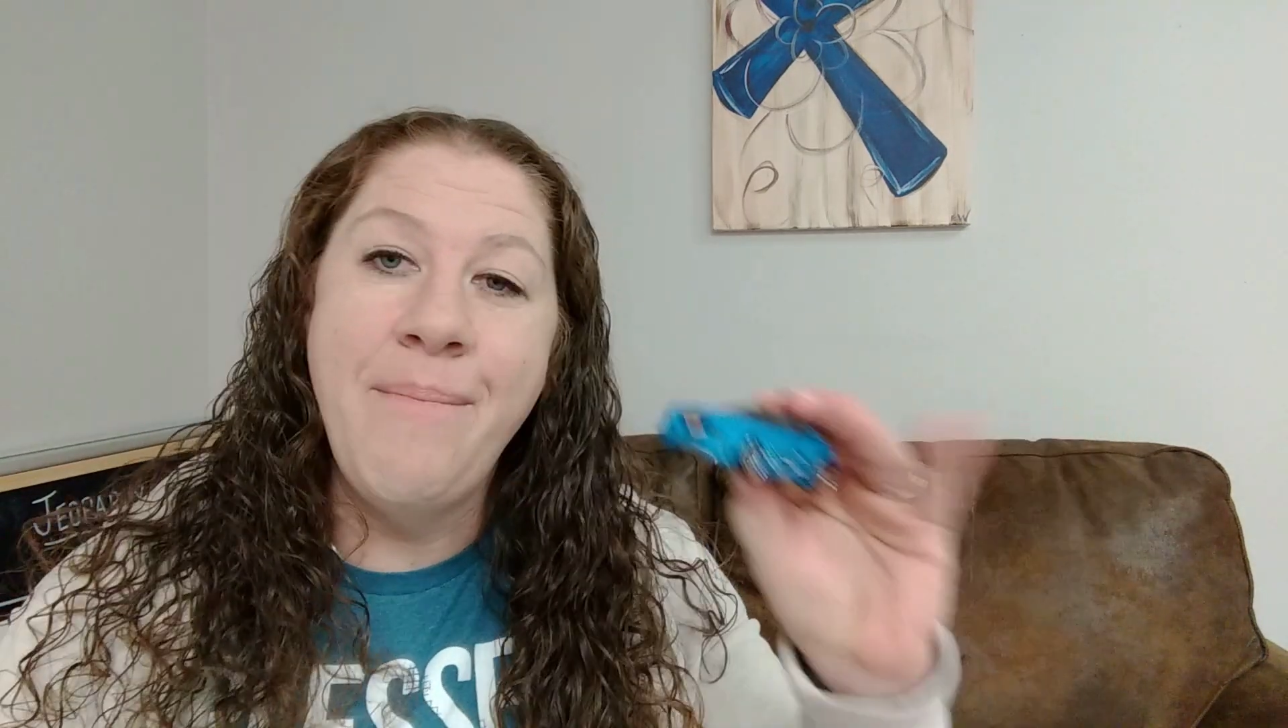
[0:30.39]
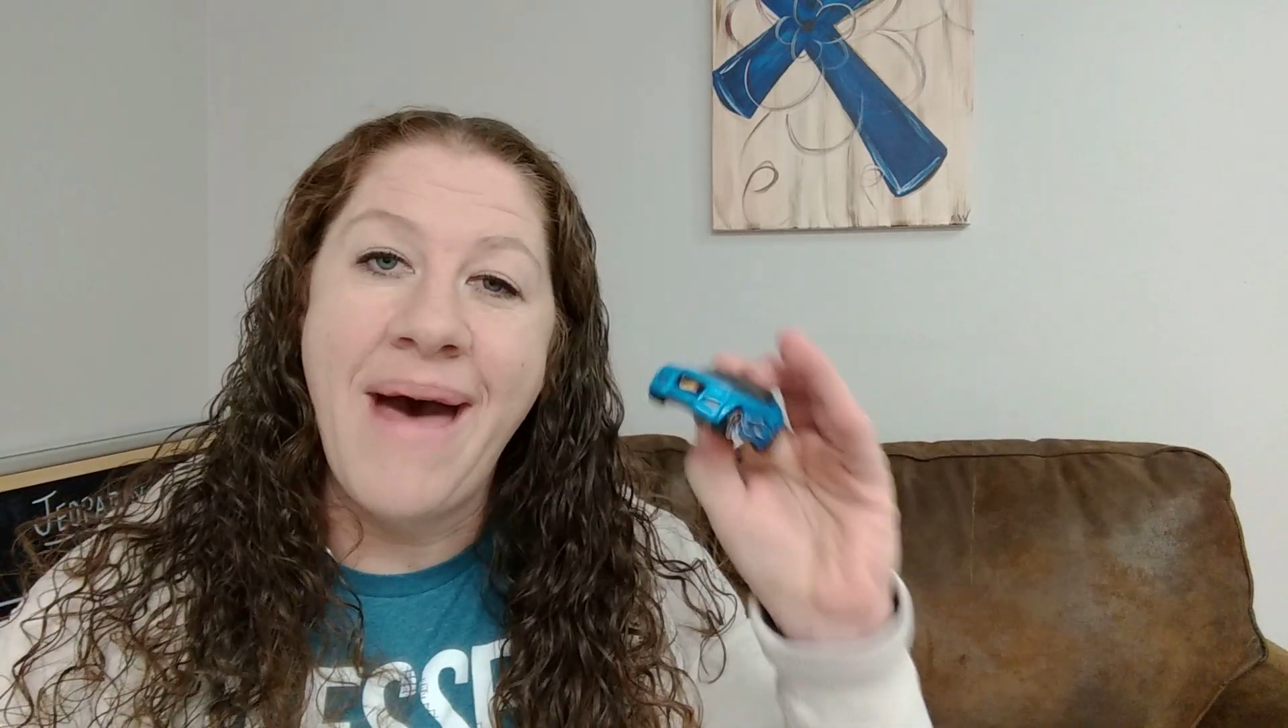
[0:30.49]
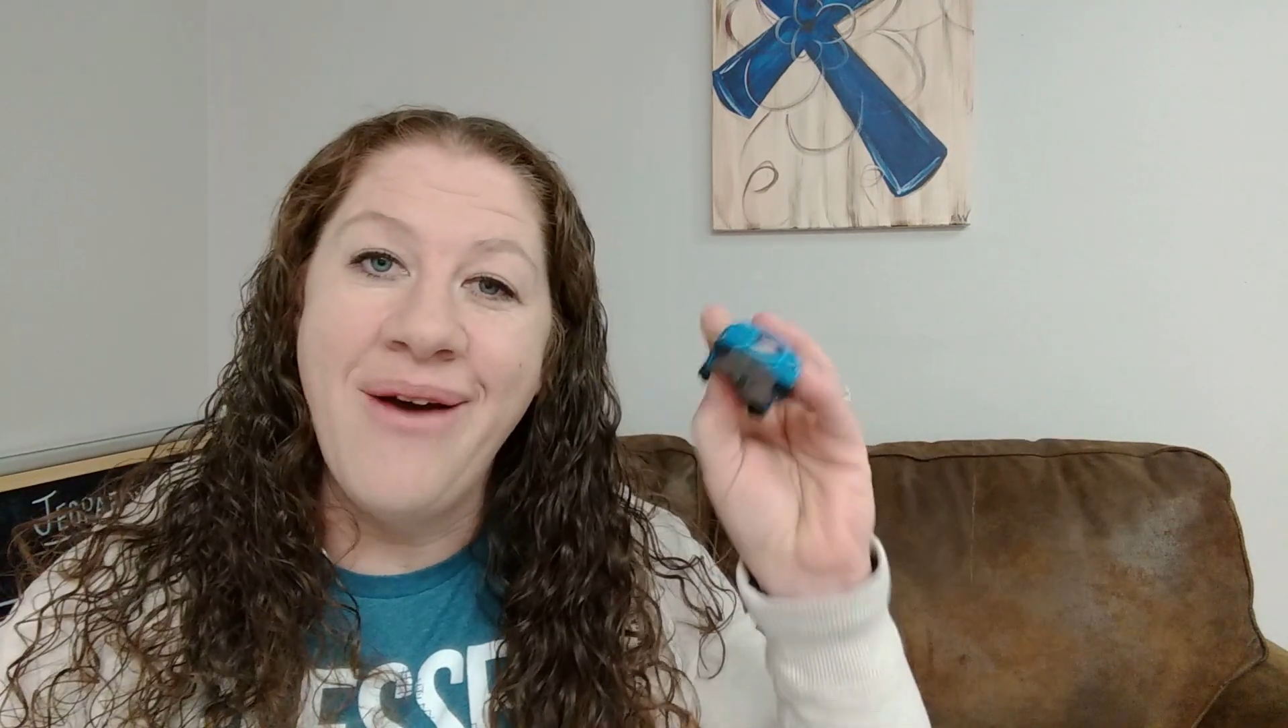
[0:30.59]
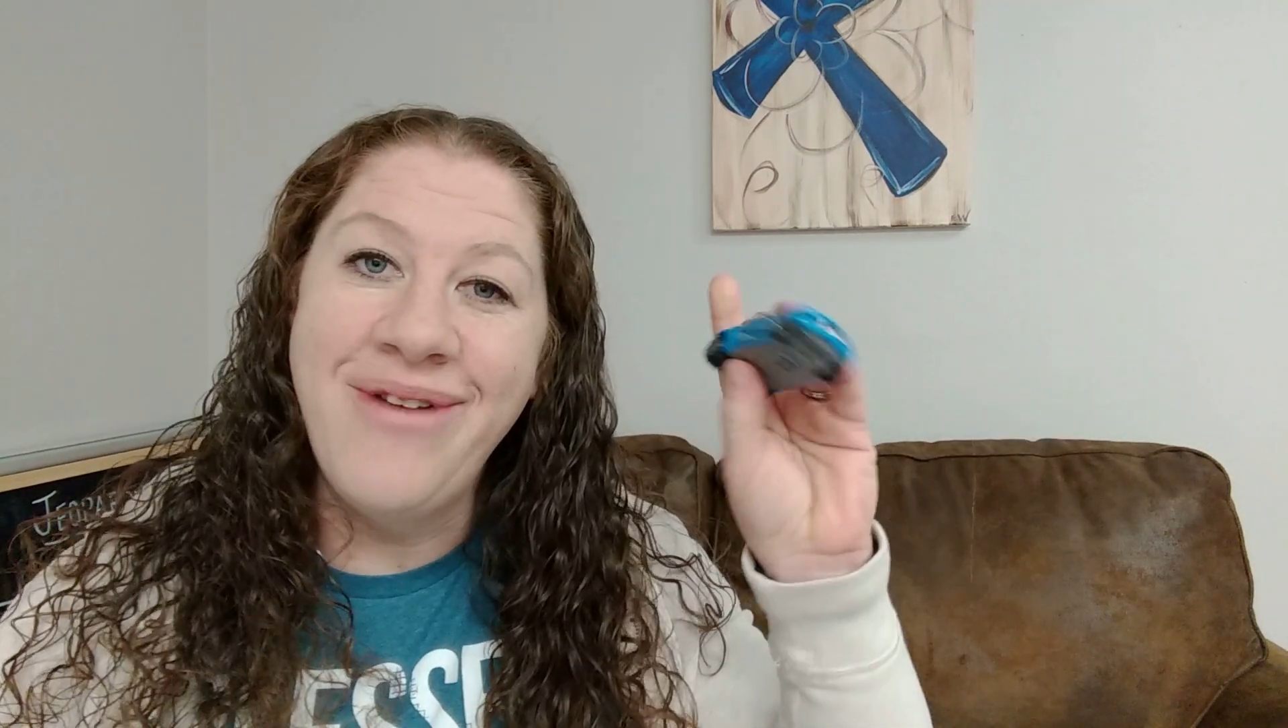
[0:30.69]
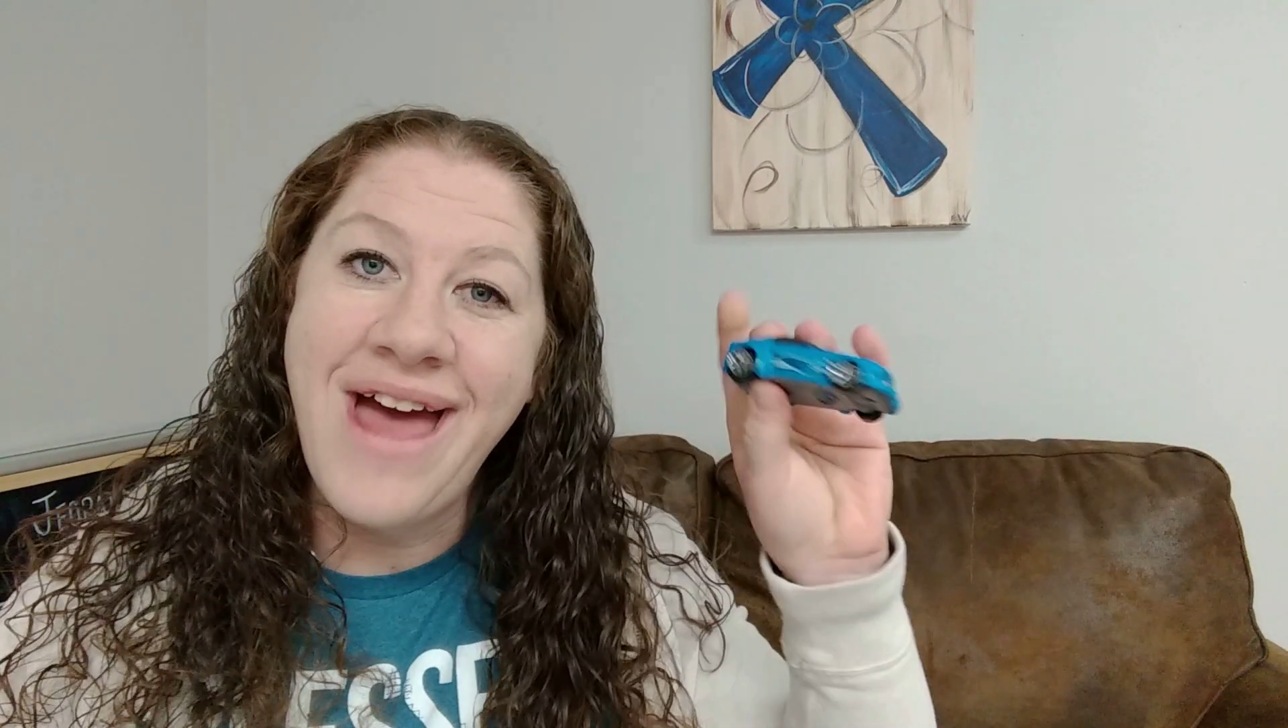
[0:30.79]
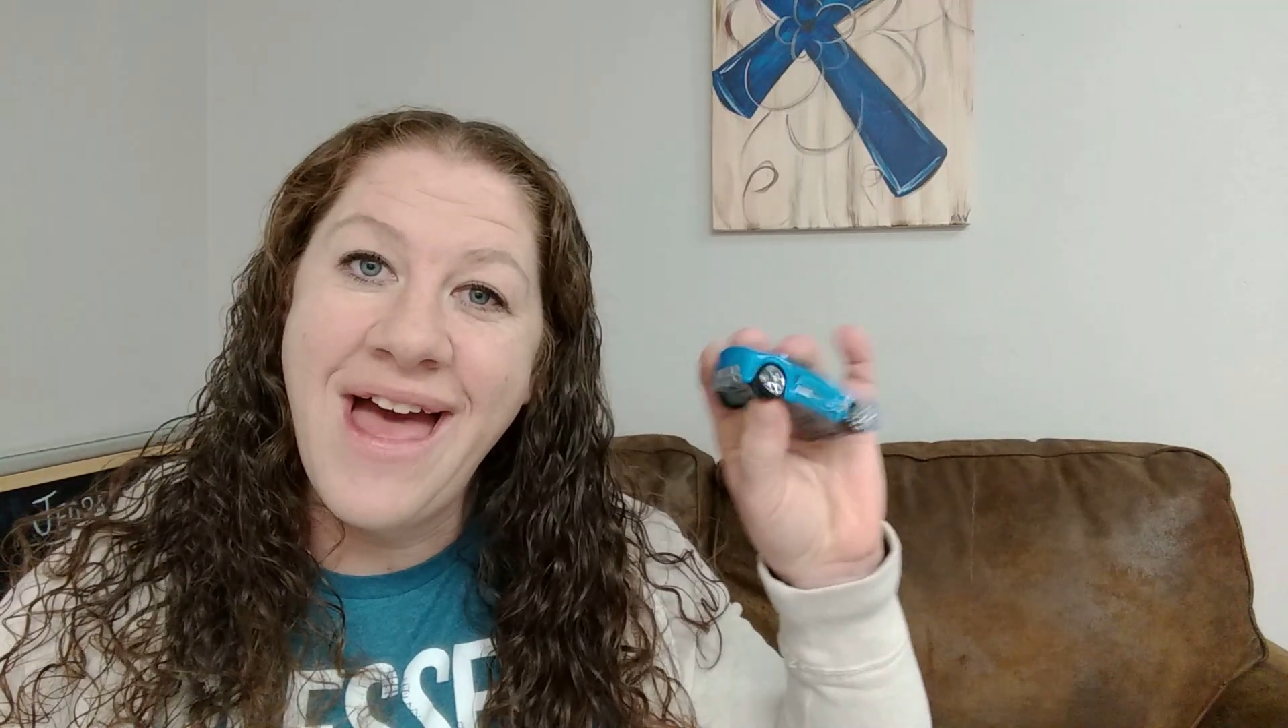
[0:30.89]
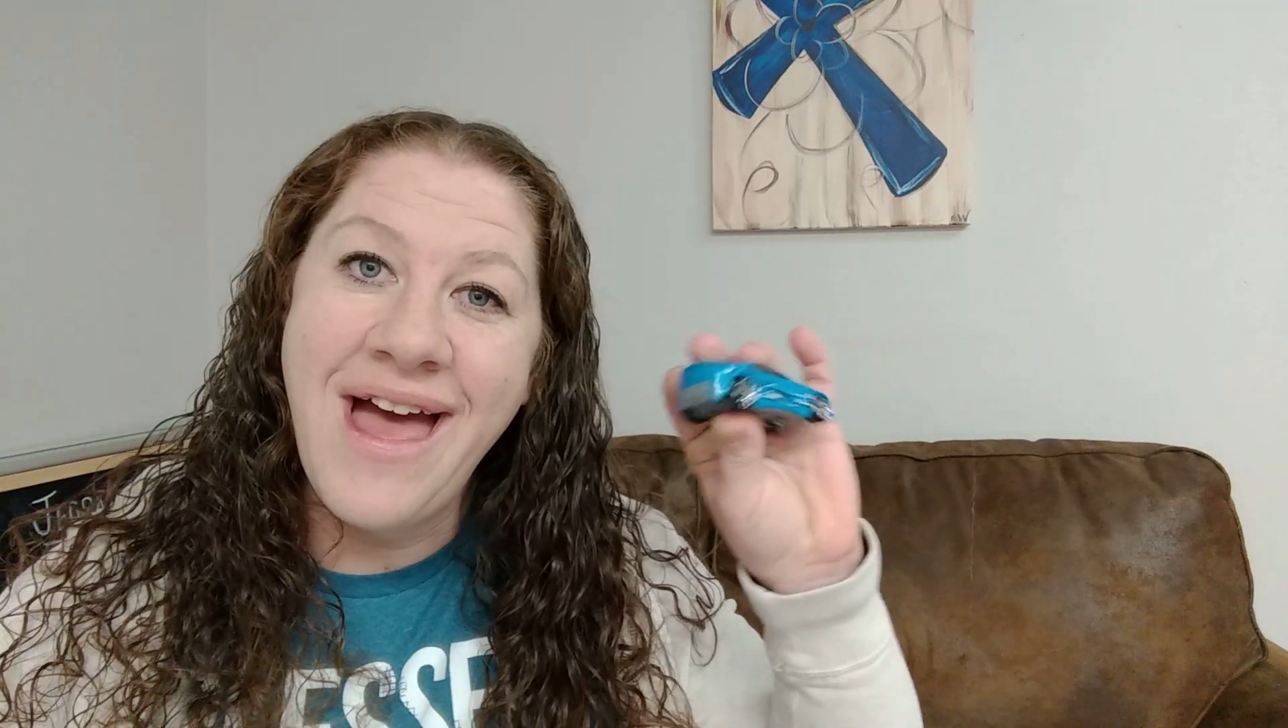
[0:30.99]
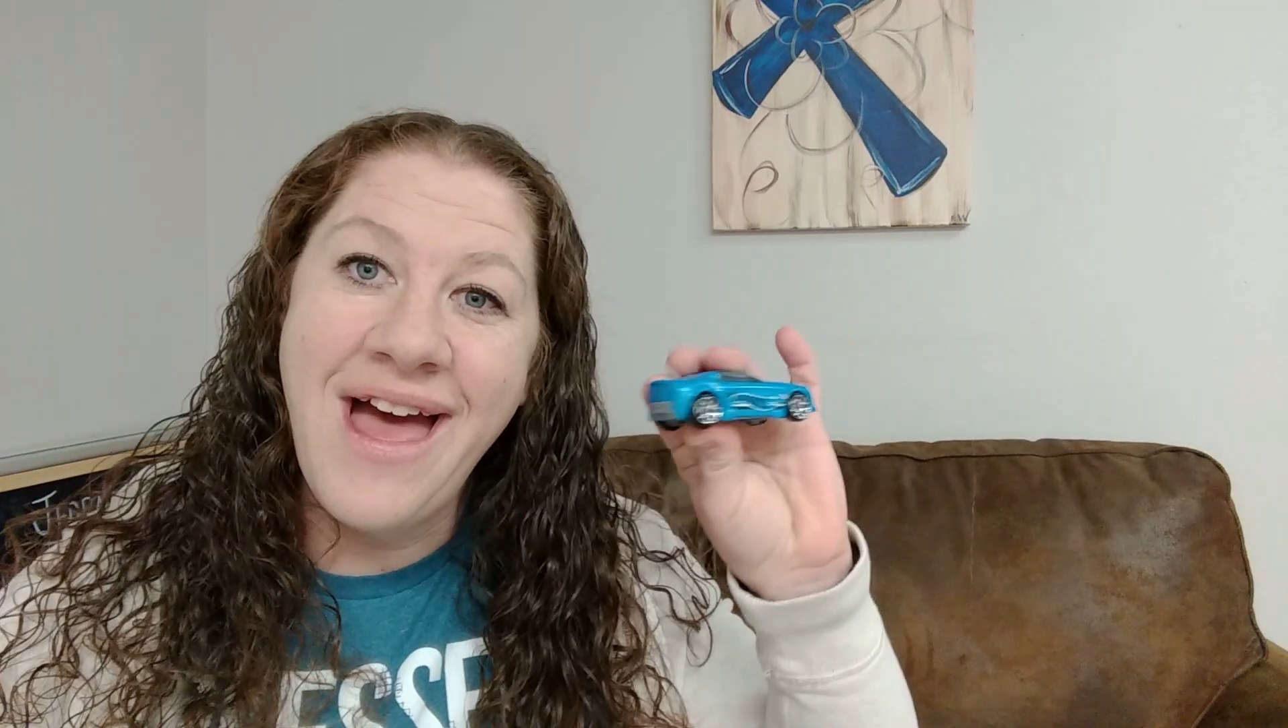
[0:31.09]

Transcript: about